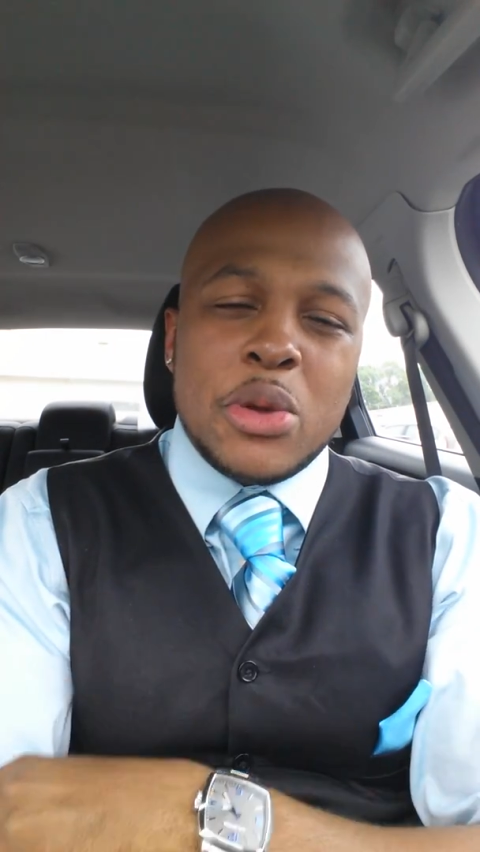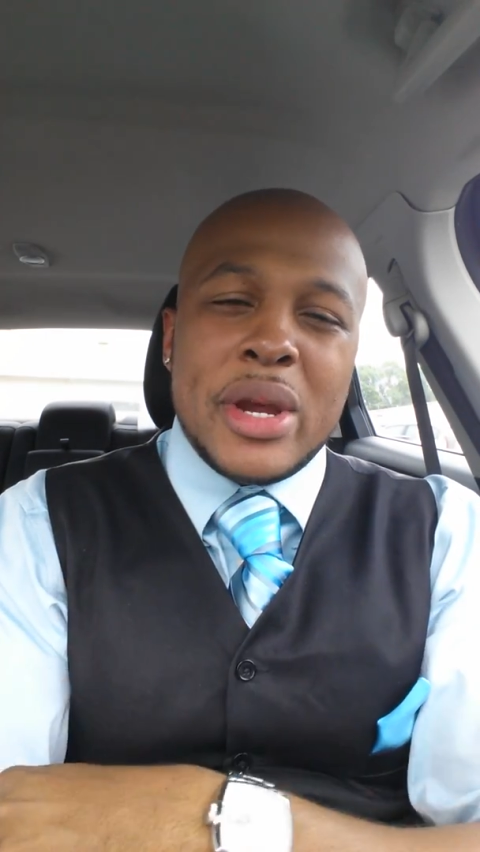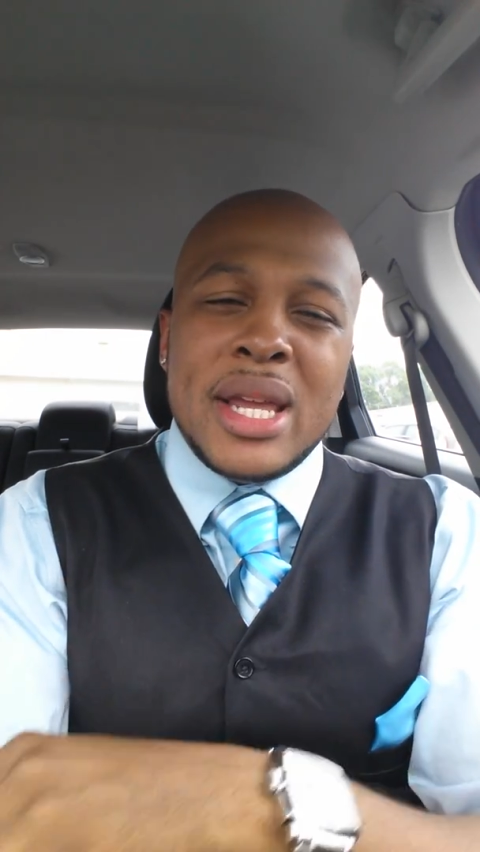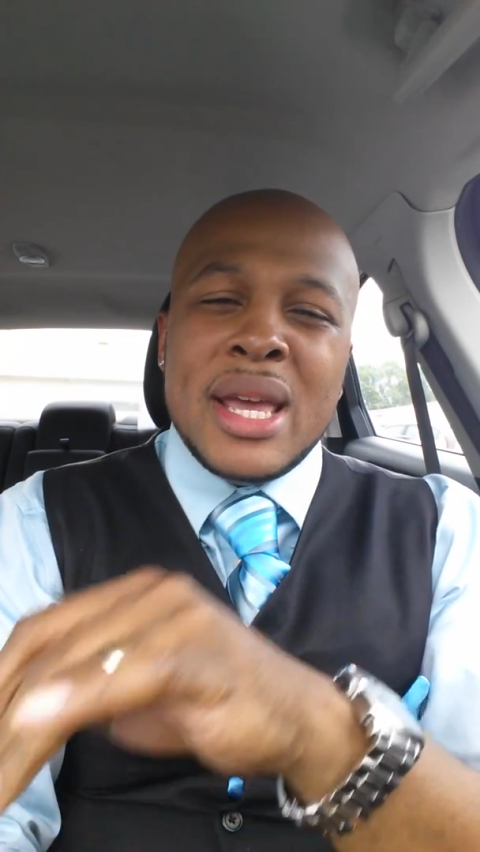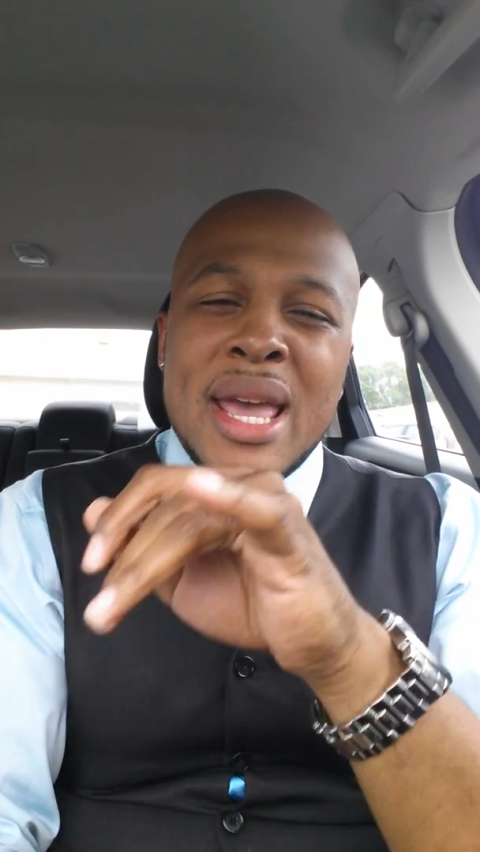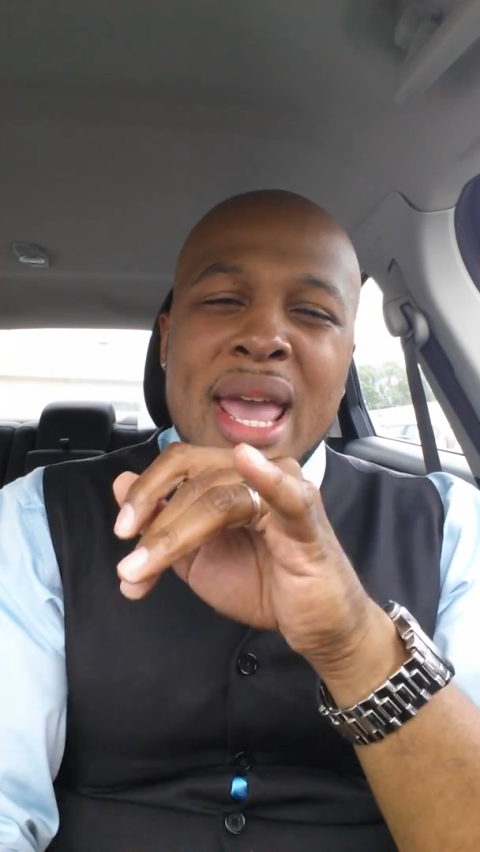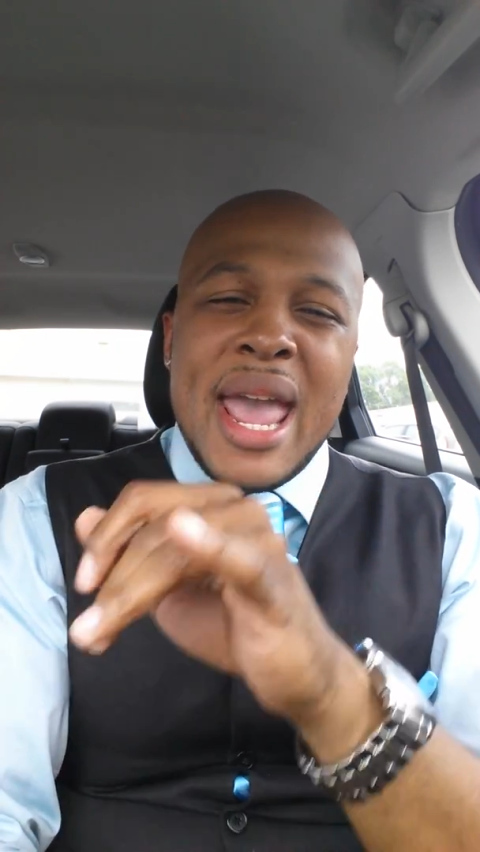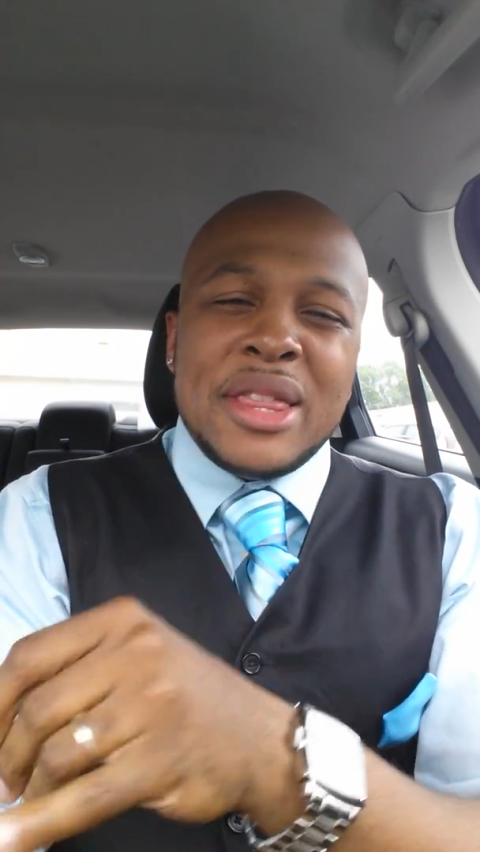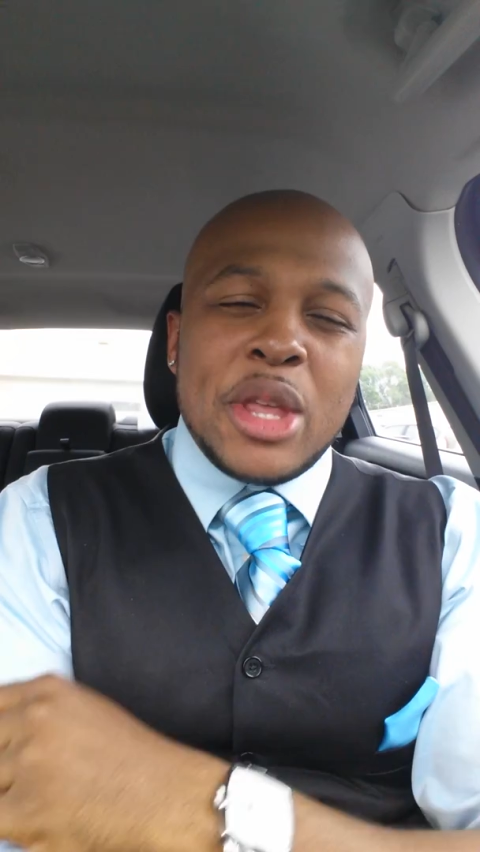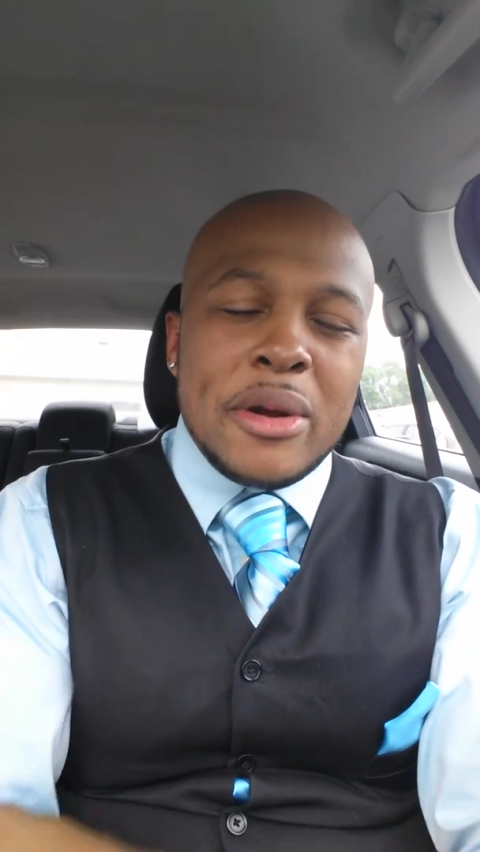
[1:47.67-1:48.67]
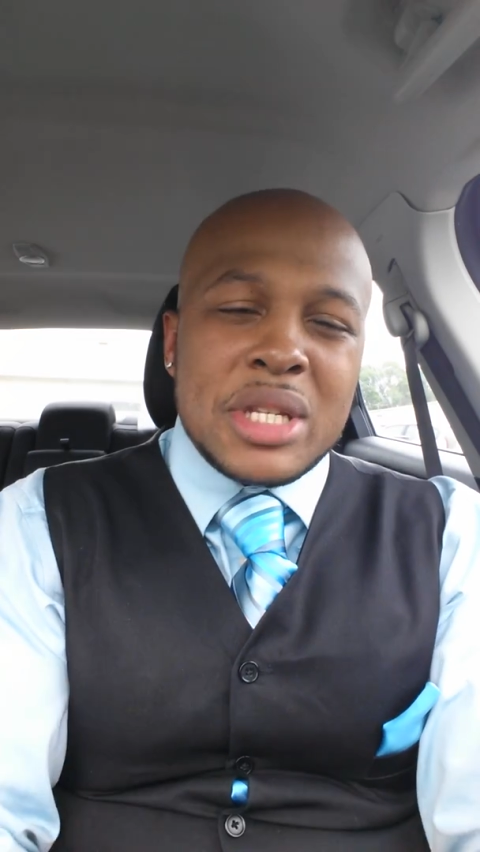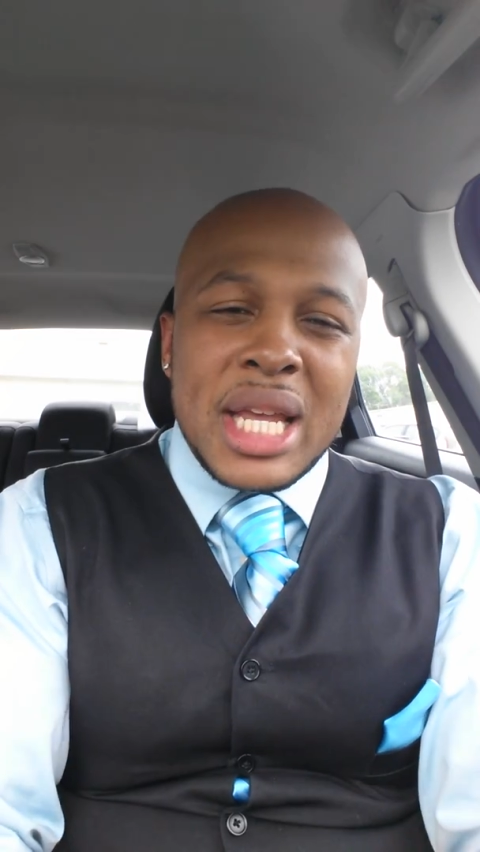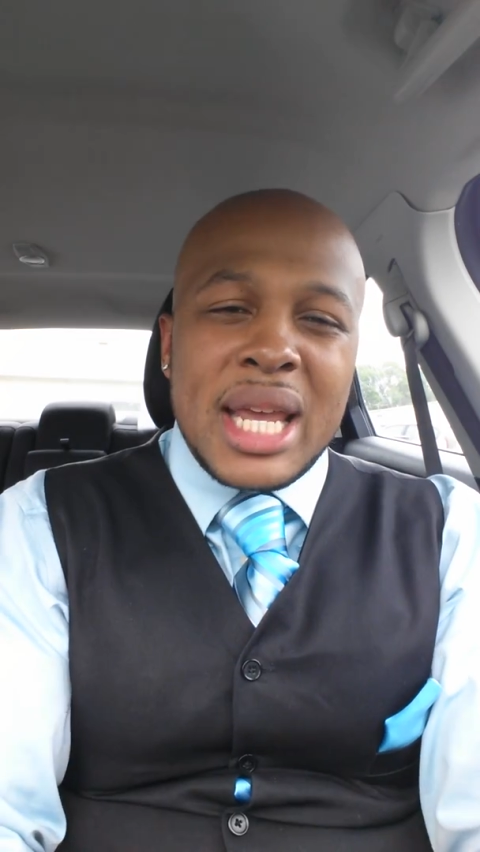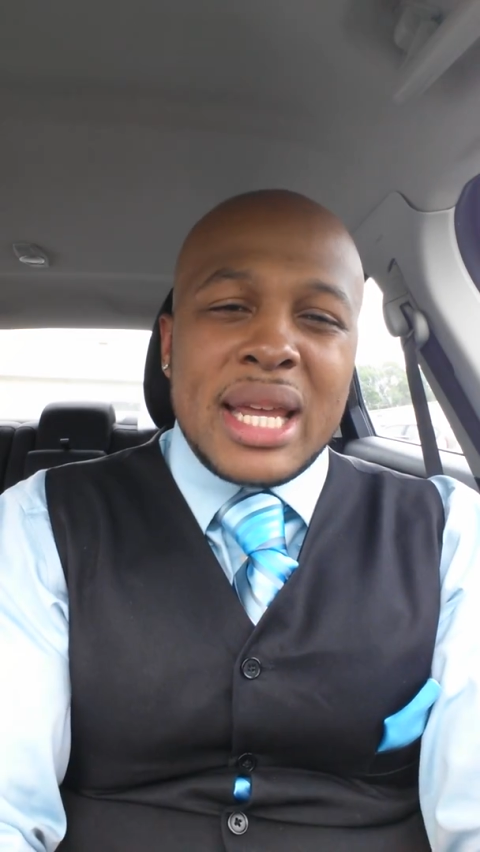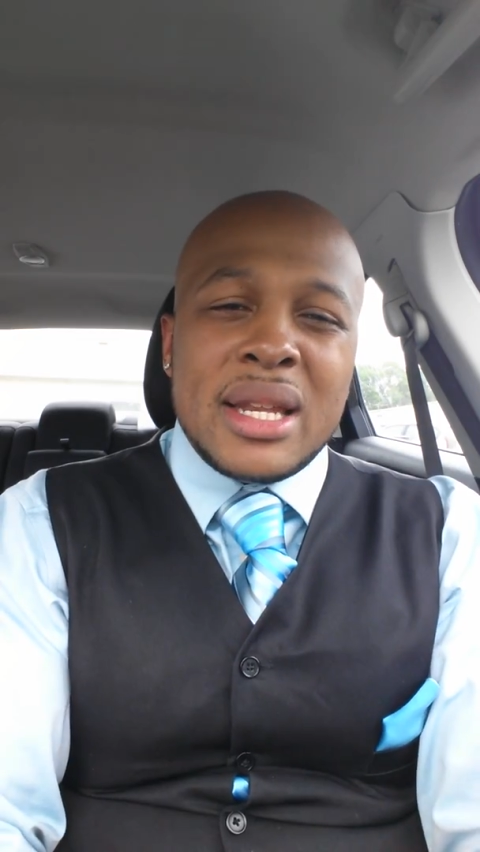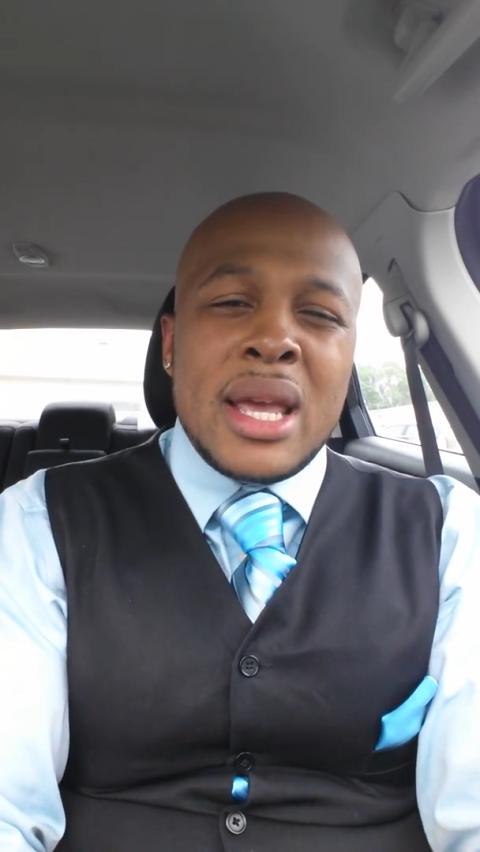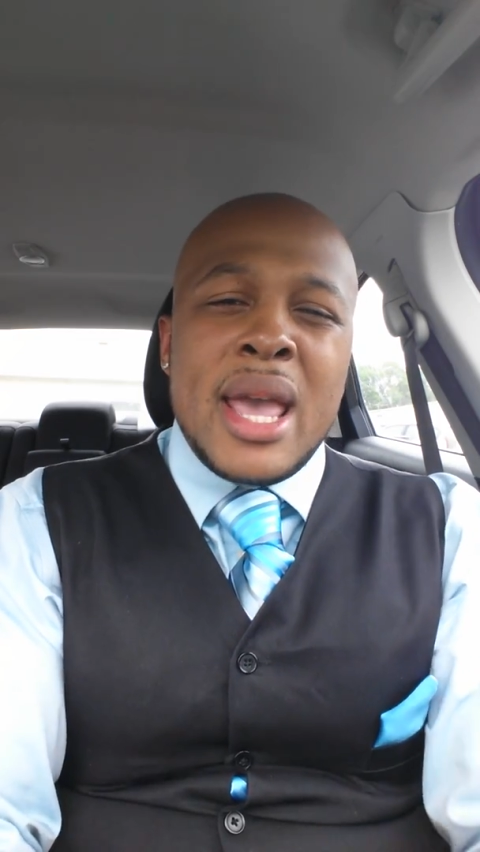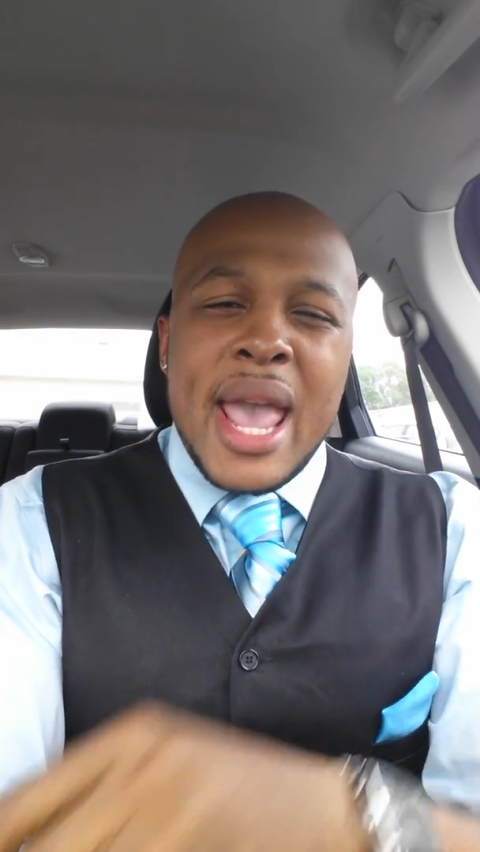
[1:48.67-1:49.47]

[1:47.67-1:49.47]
3 and 13,